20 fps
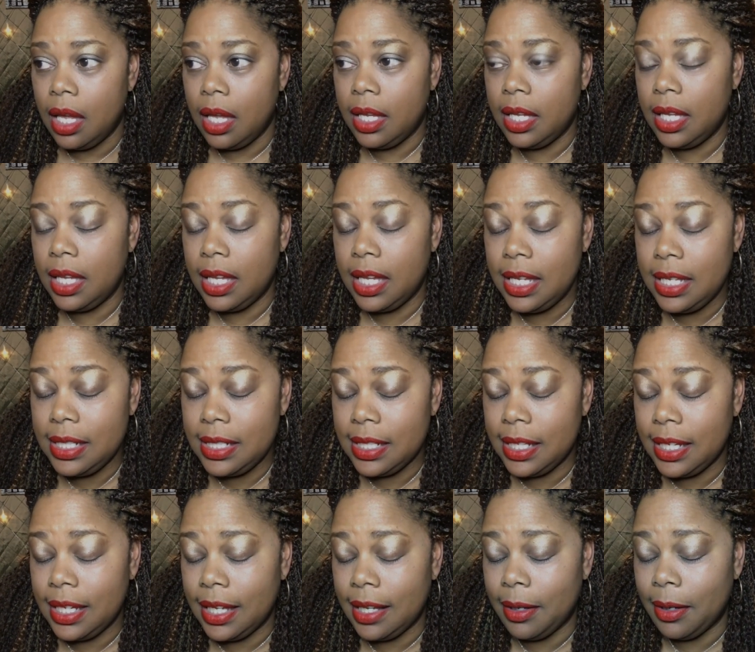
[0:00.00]
he, he
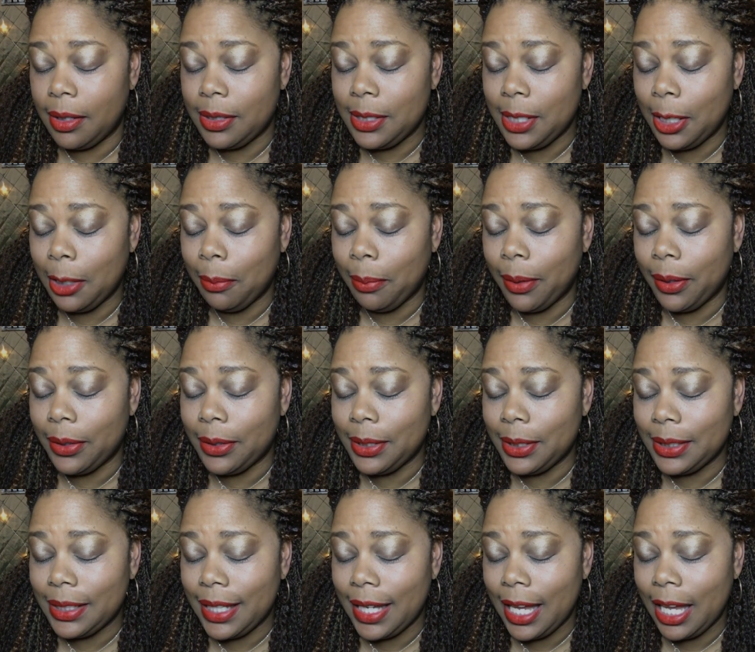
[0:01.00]
uh, Dingleberry
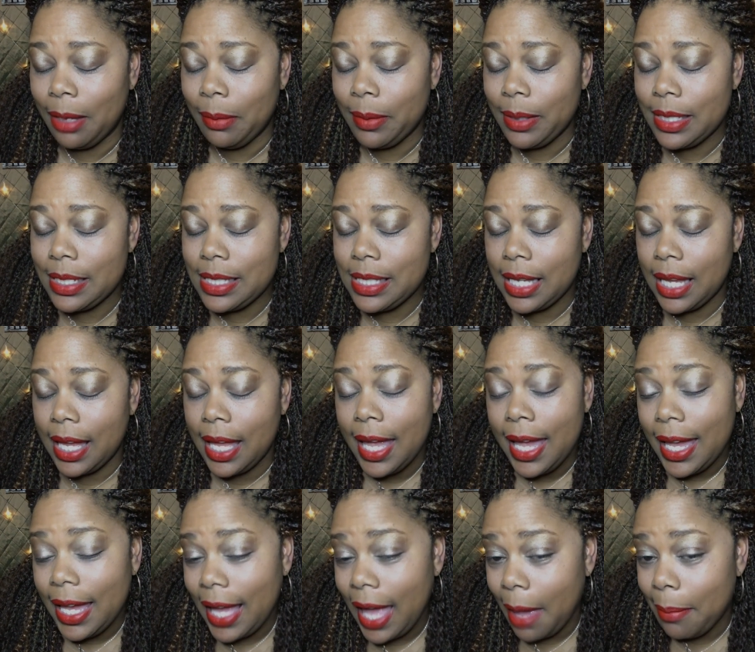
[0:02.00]
looked at Amy and said,
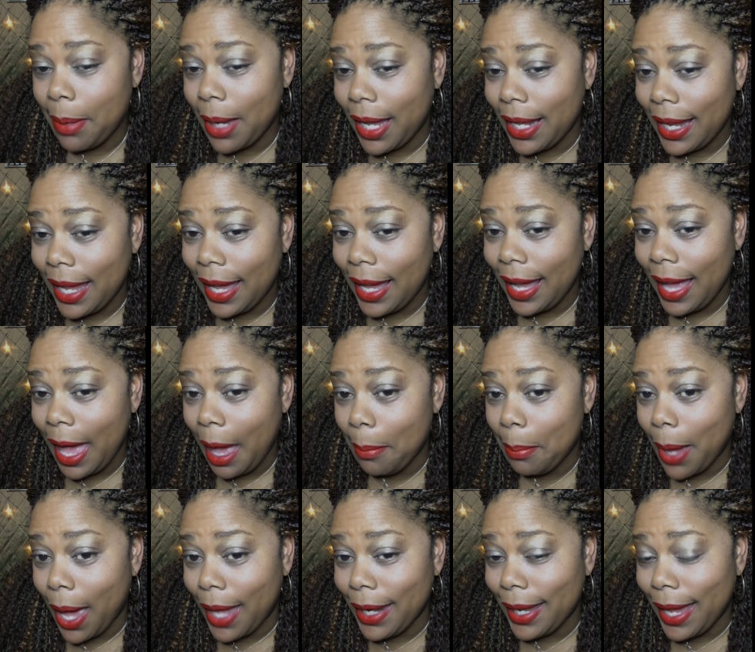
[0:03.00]
how about, how
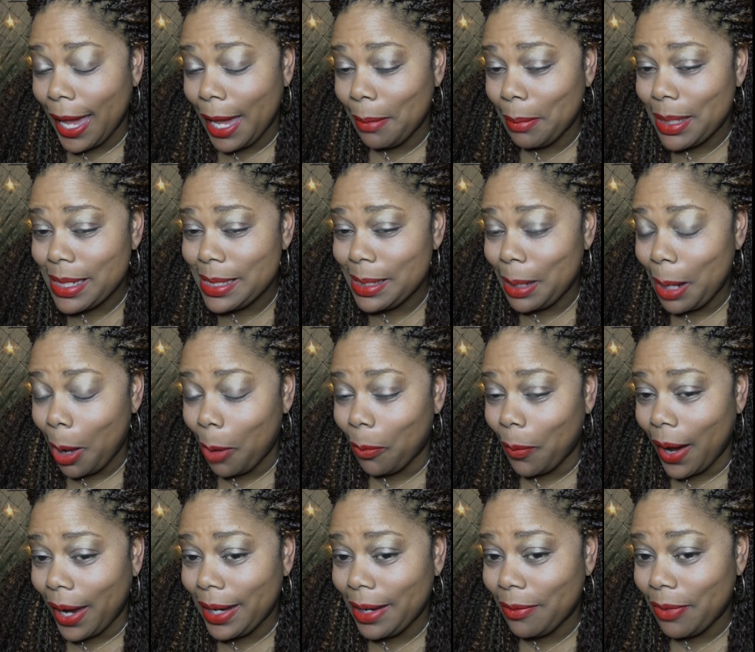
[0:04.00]
about it, Amy? Is it all
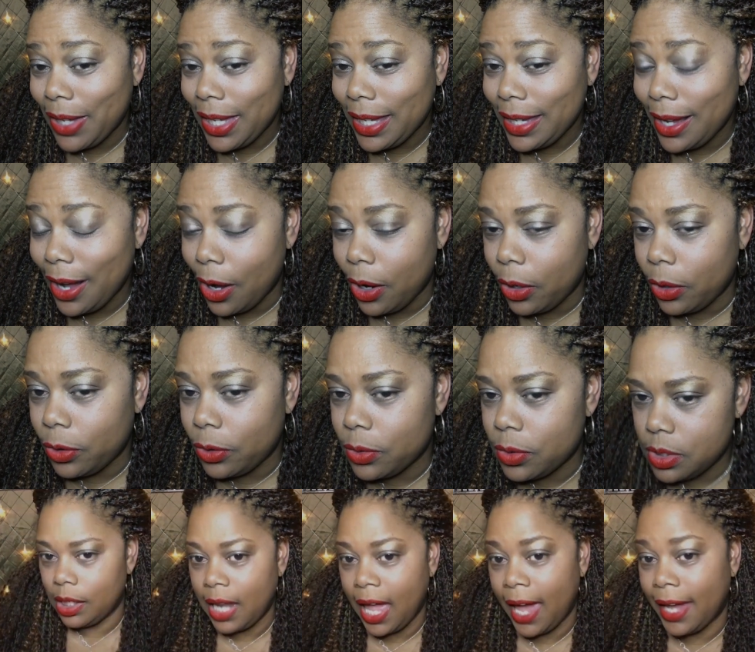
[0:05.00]
right if he
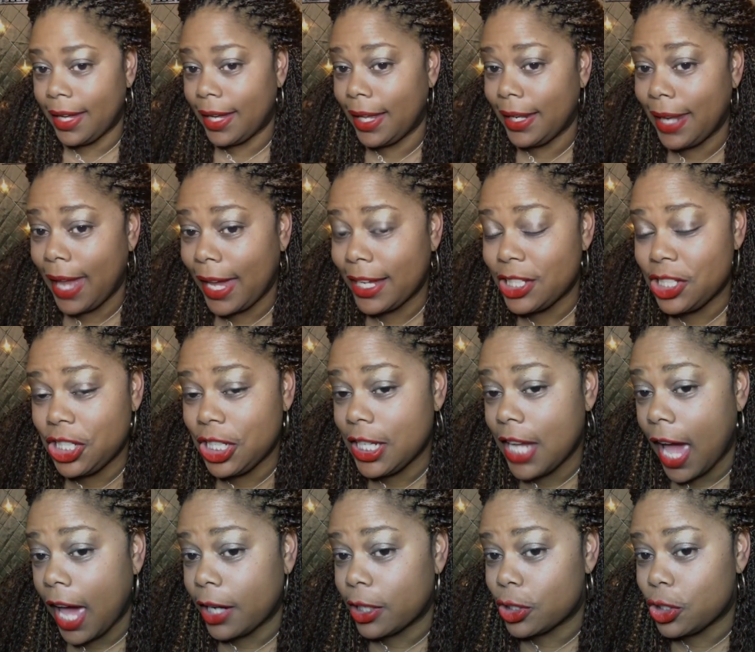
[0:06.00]
goes? Like, like she
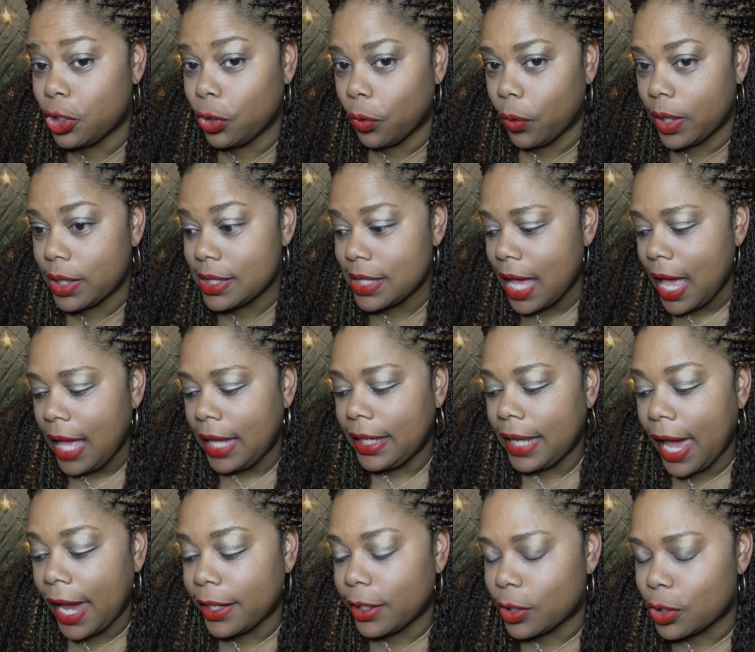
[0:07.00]
got a choice.
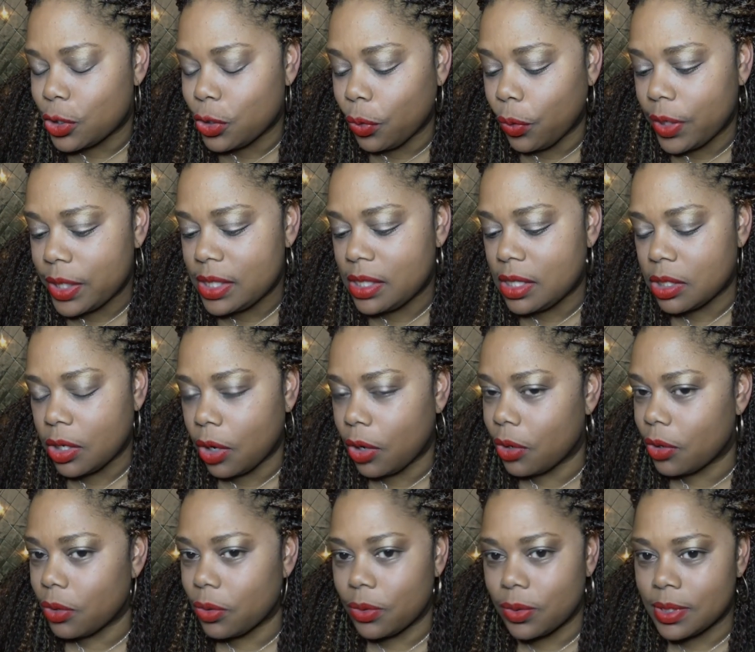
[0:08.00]
Like the choice is
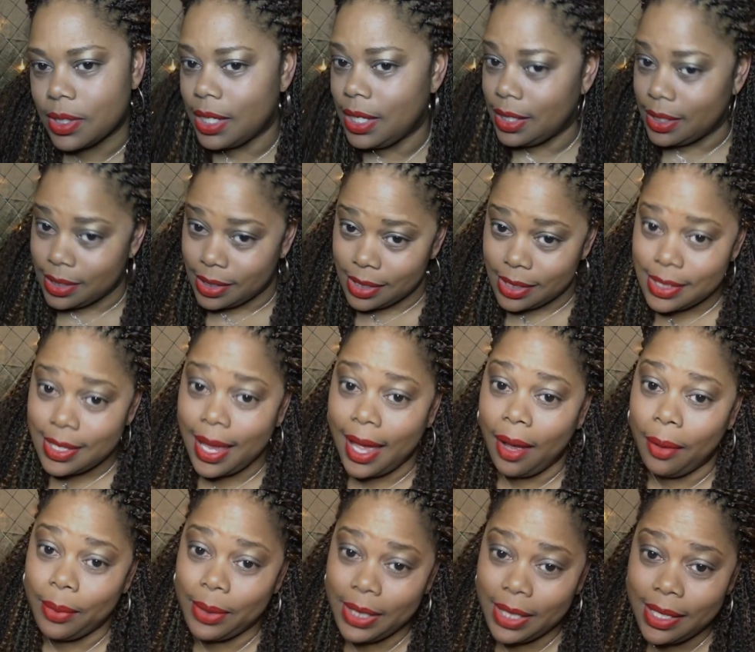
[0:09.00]
hers. This
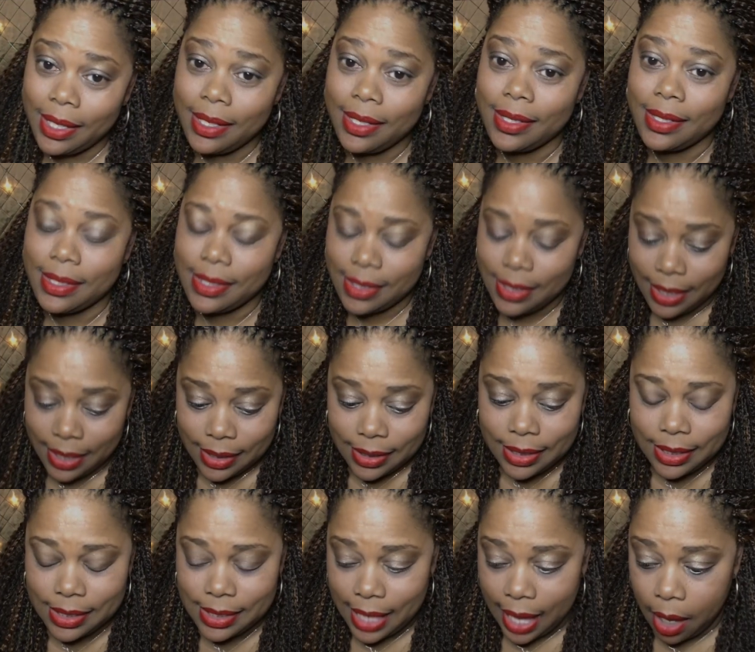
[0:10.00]
how it is.
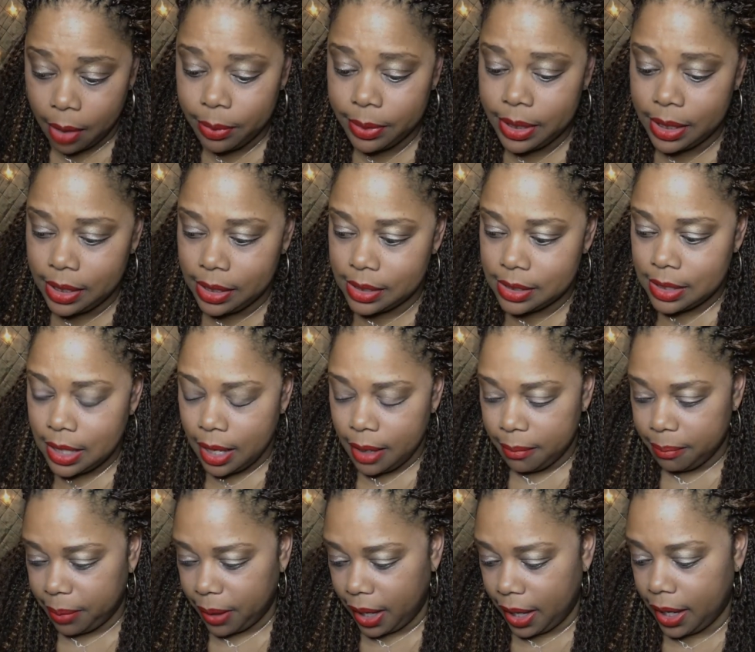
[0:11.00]
This how it is.
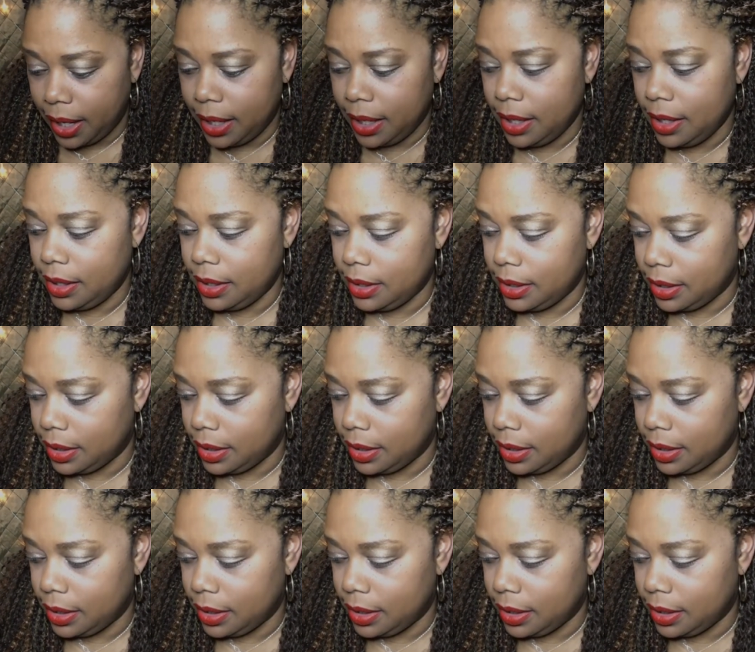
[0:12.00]
Pay